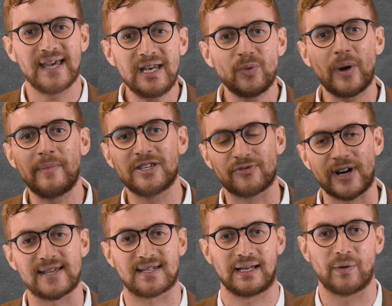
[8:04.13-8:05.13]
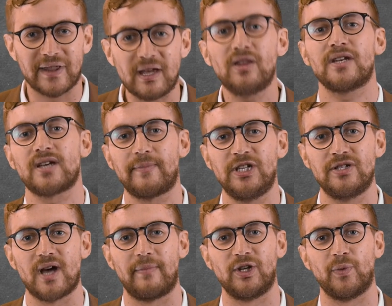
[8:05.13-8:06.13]
in women's wrestling within the
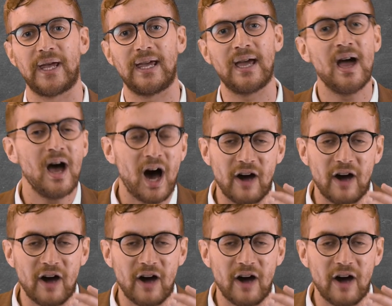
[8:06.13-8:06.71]
WWE,